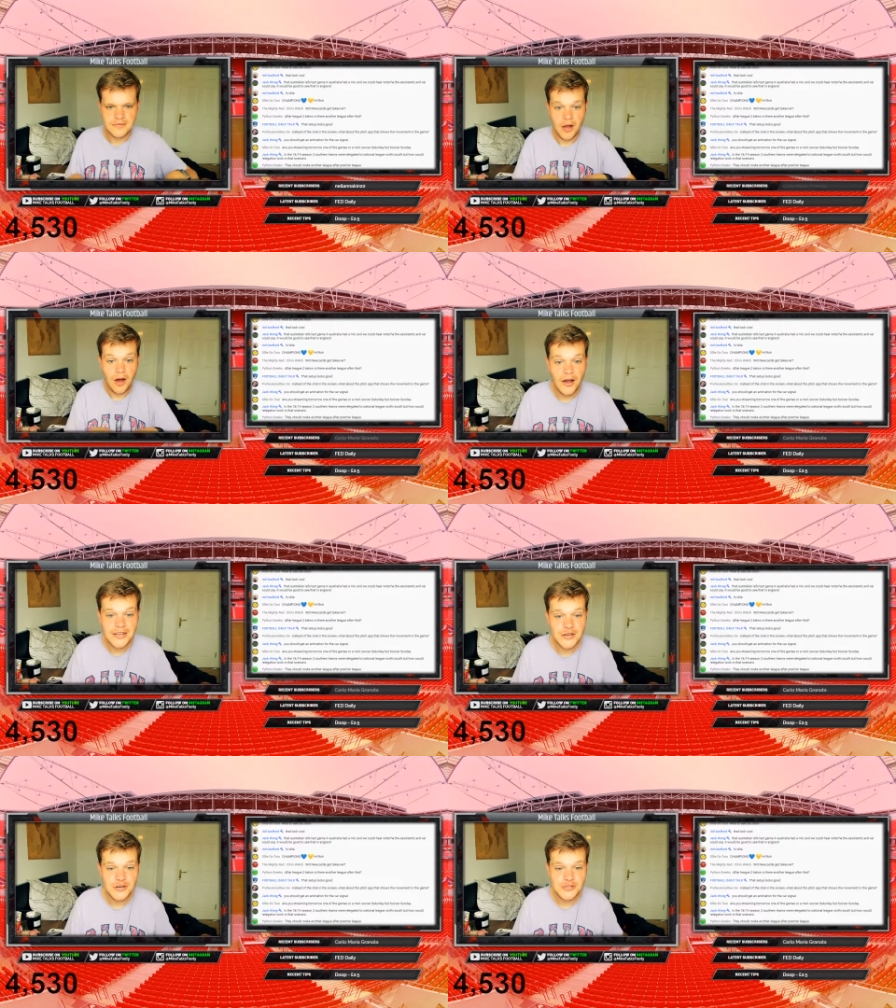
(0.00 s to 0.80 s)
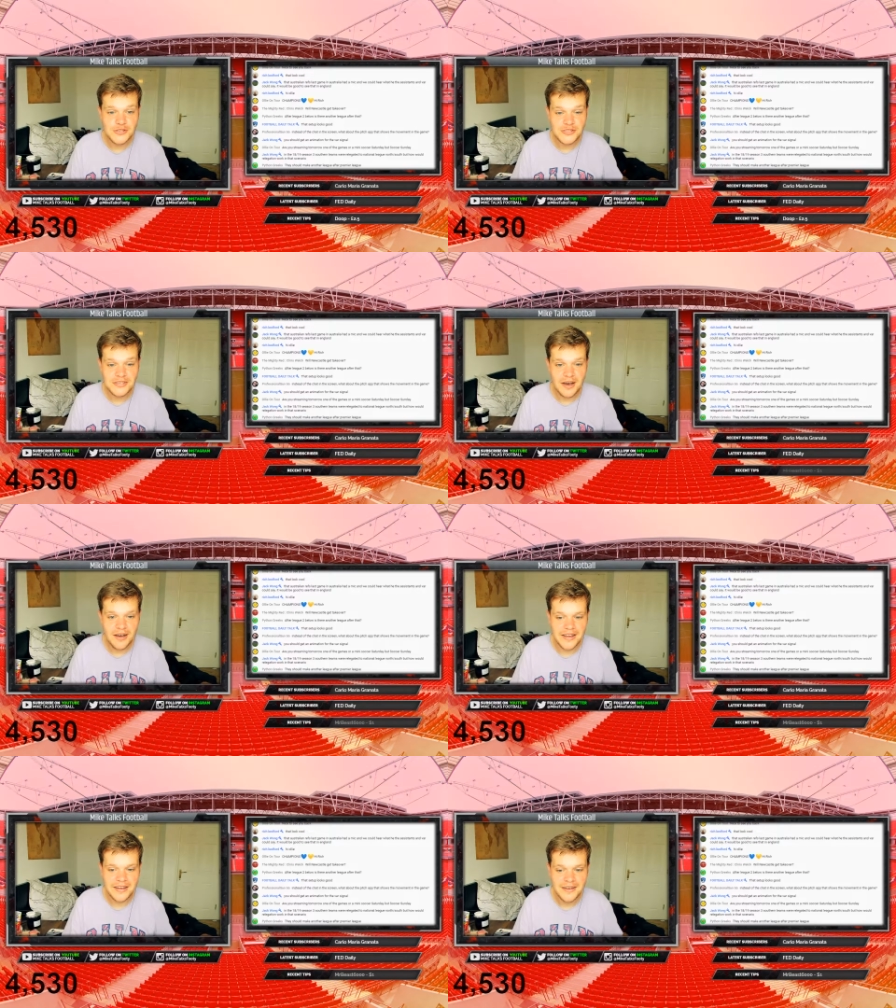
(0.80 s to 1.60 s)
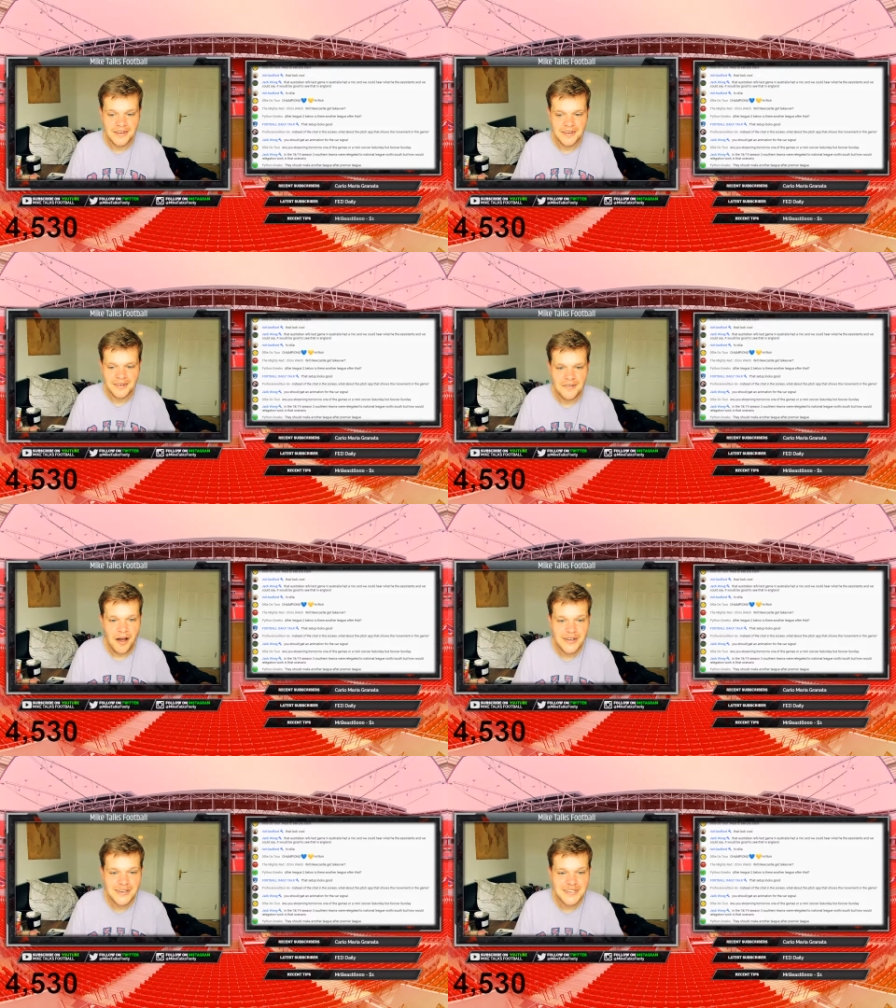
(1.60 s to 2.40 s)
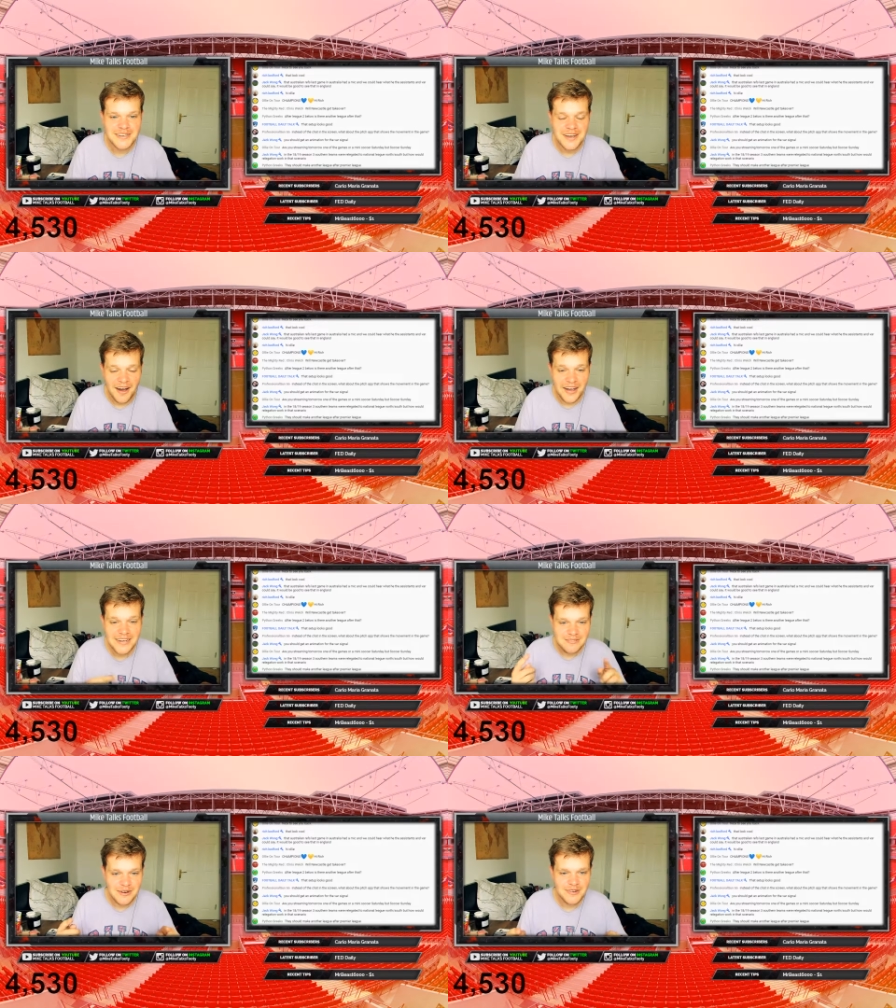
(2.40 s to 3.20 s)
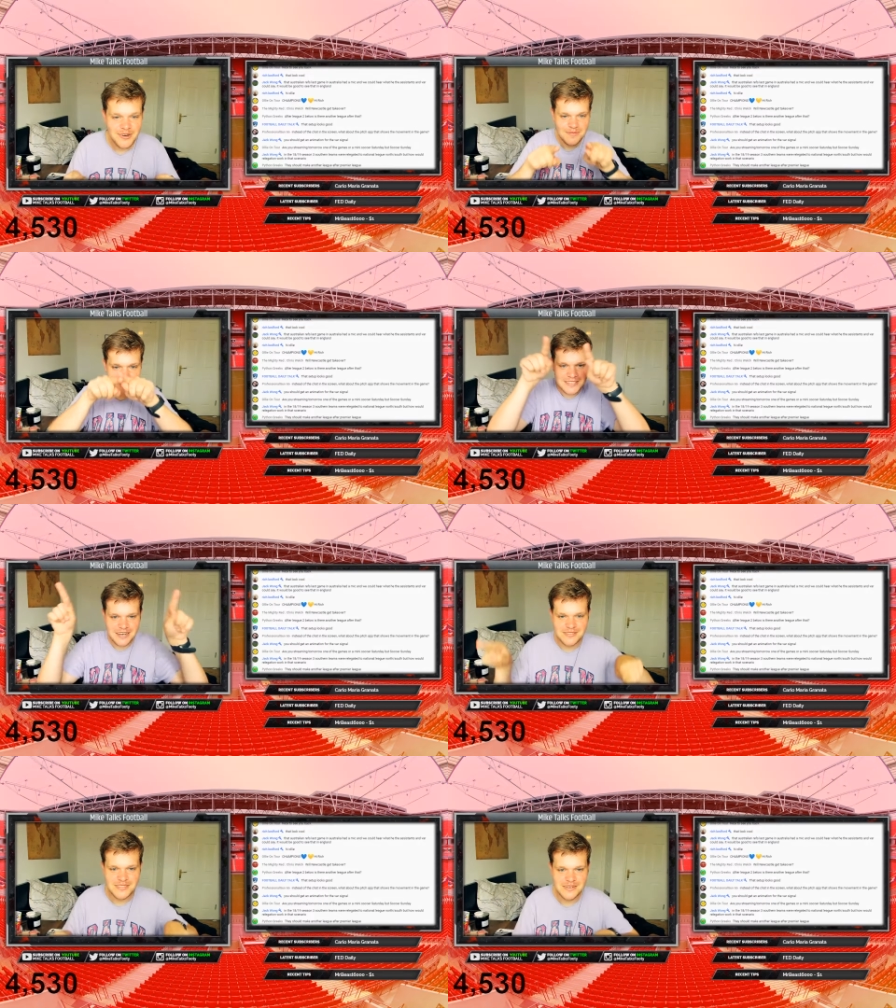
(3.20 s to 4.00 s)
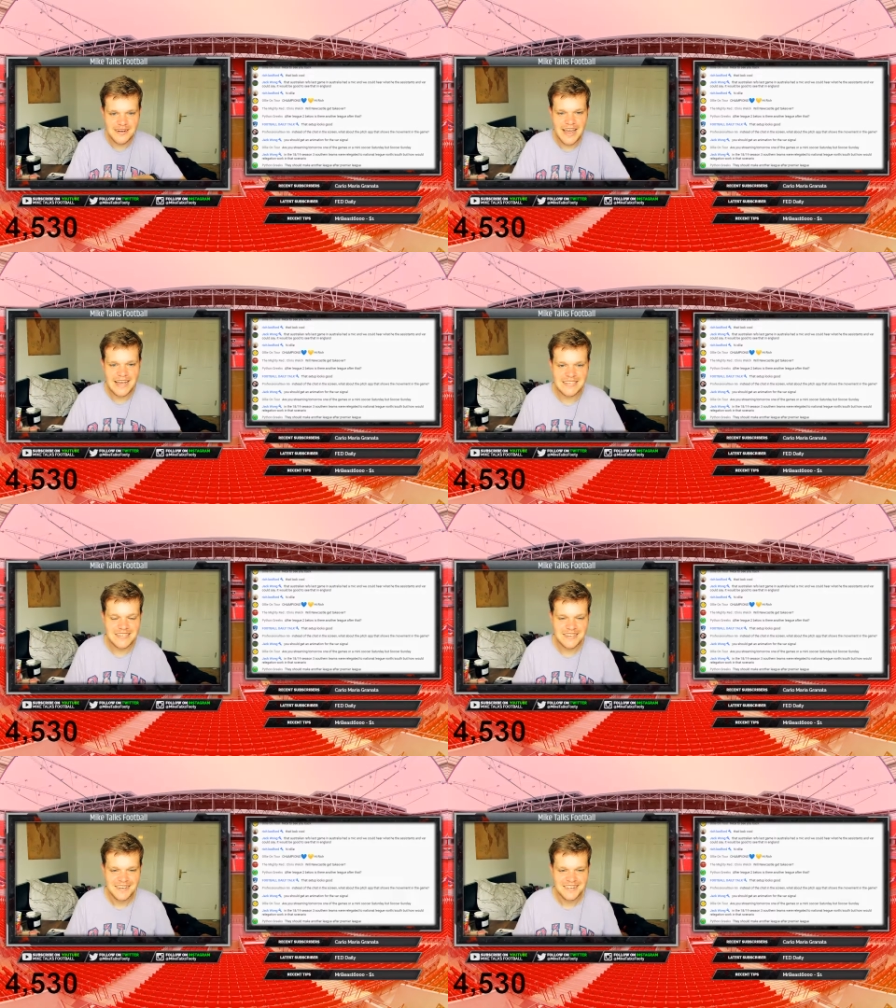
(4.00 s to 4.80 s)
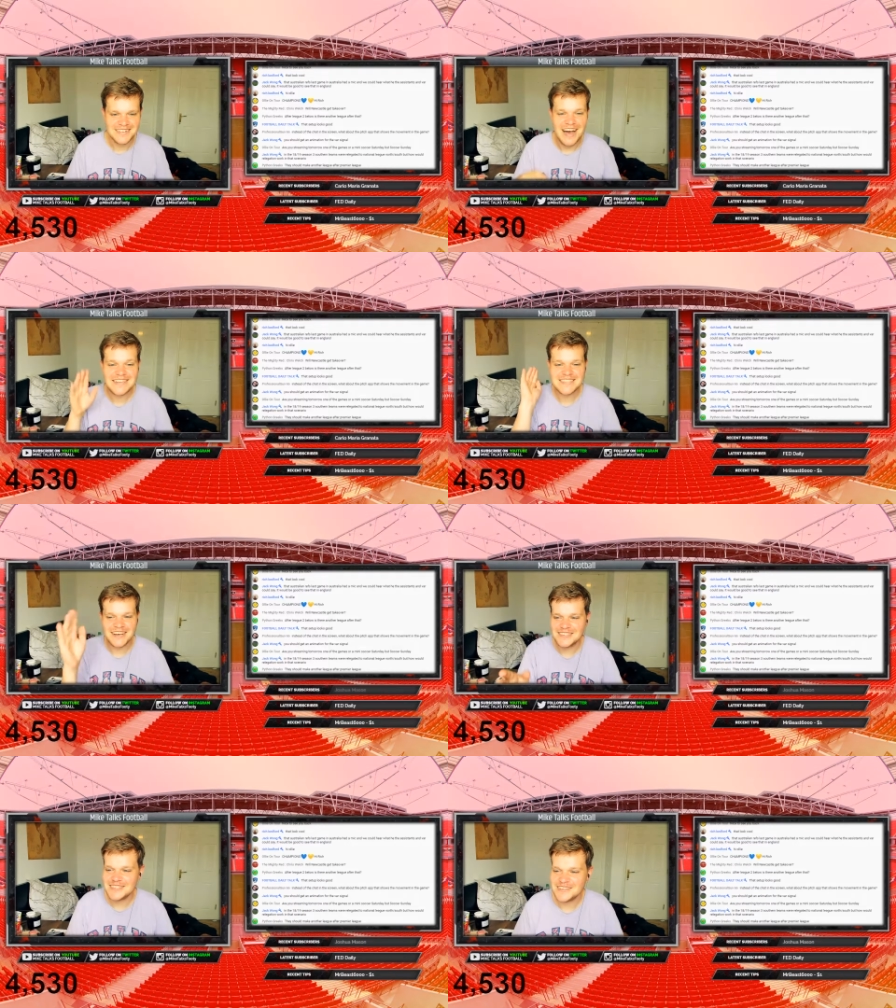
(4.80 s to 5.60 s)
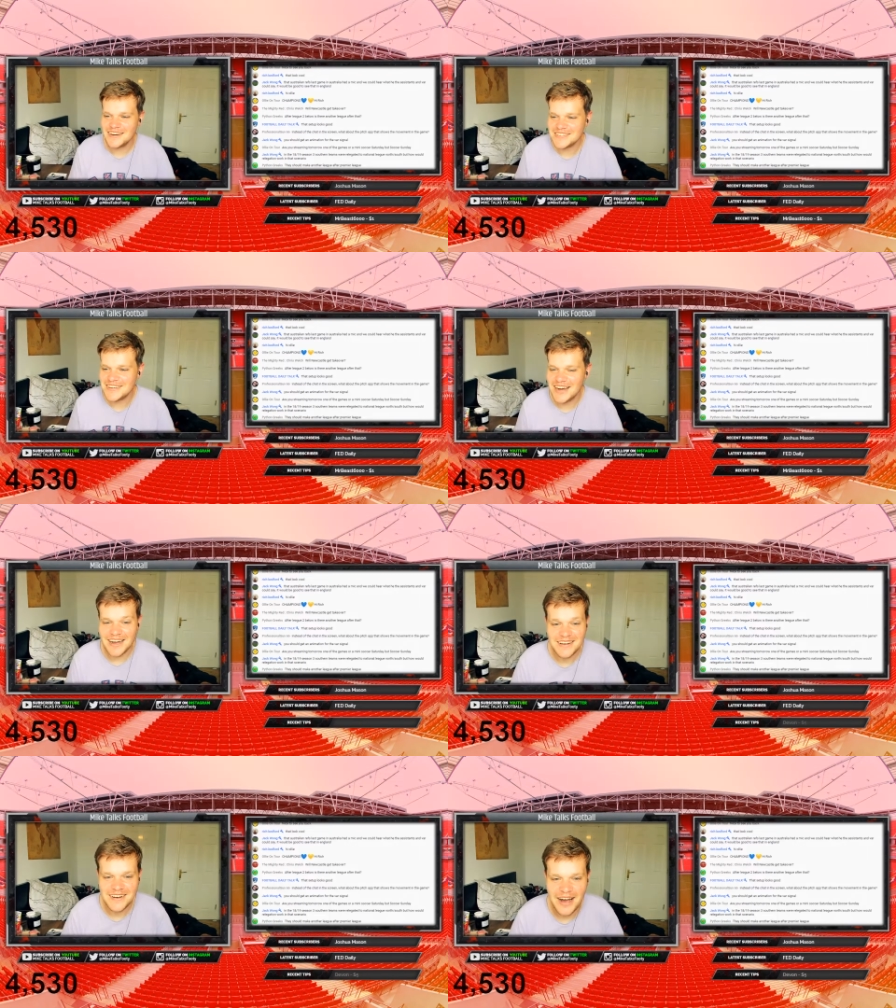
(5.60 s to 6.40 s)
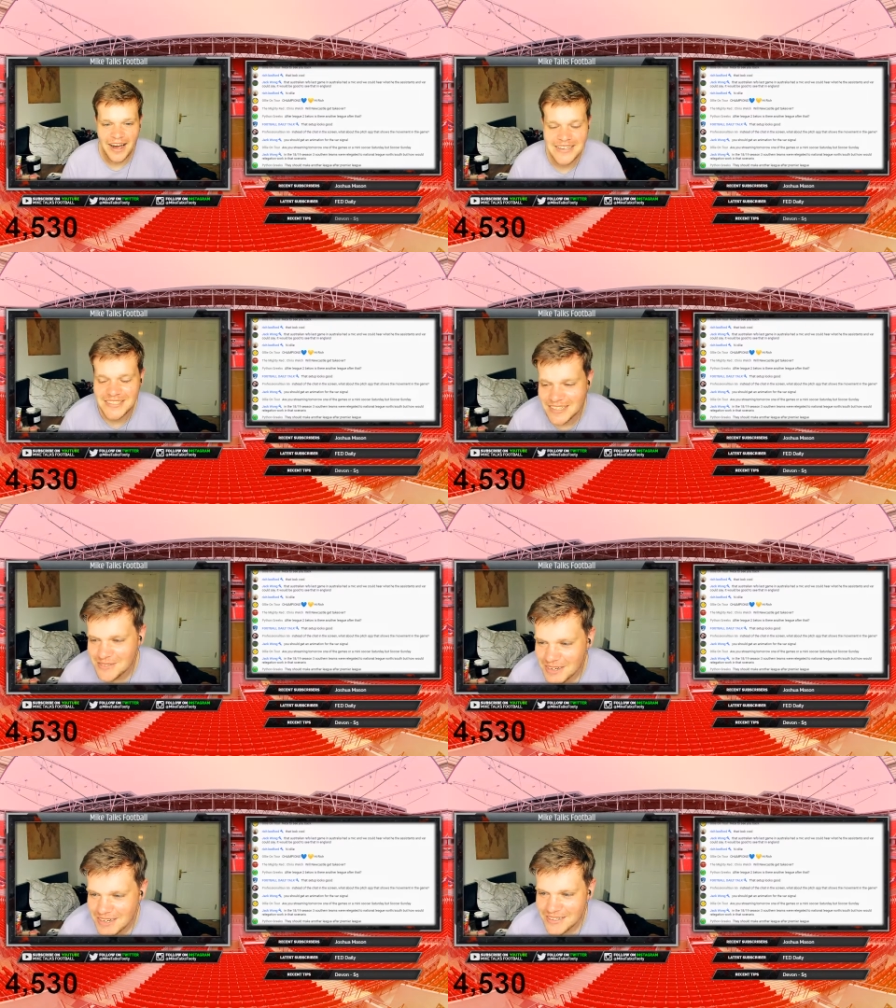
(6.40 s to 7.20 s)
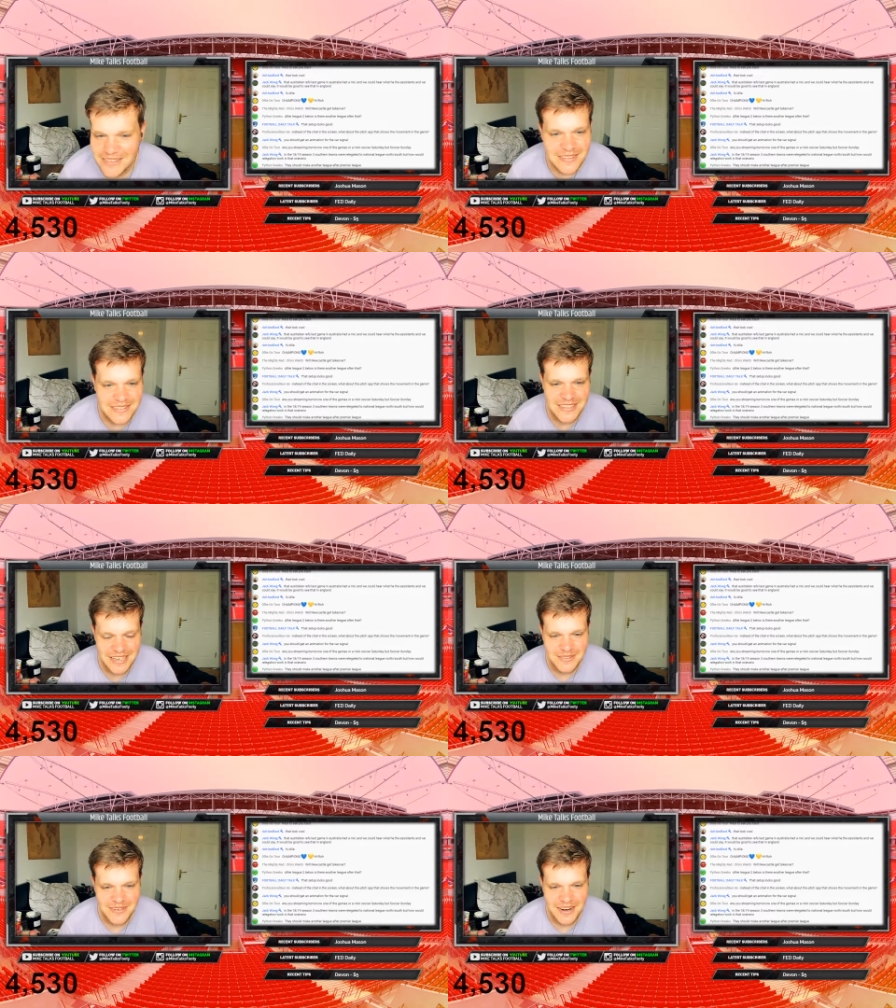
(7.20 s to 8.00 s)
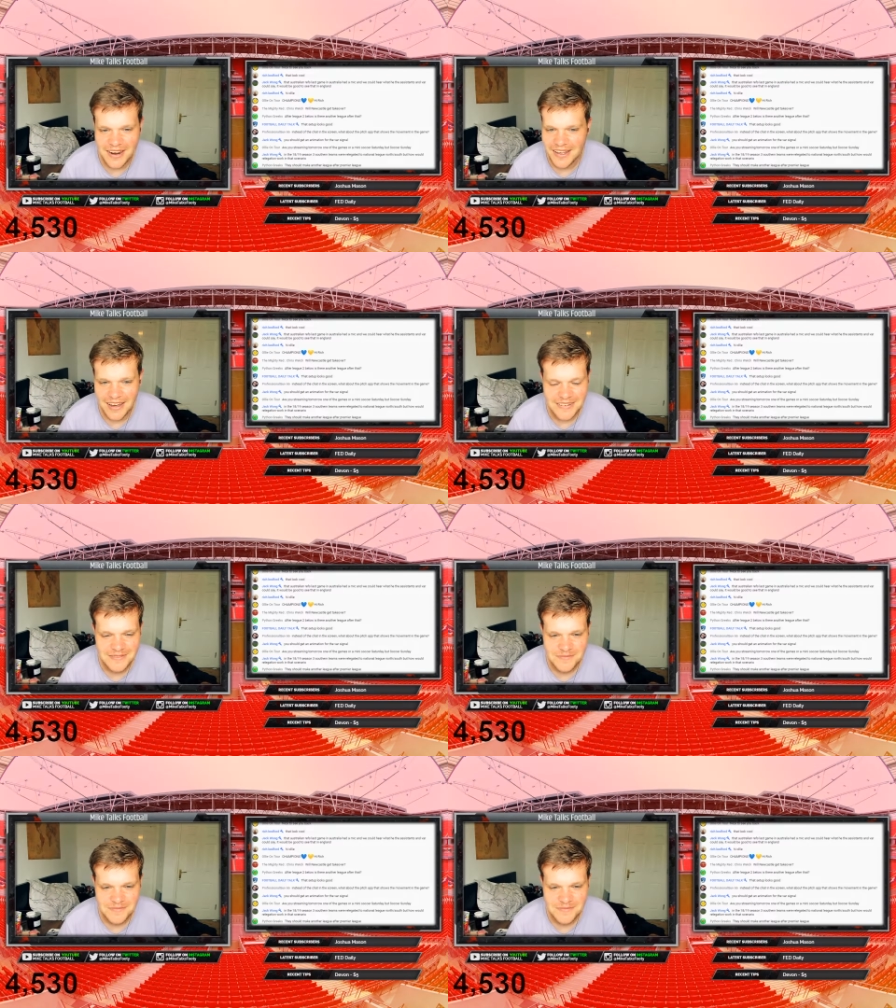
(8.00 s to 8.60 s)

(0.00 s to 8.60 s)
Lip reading: Oh, I couldn't I? I could record myself doing this. That's such a good idea. I genuinely like that.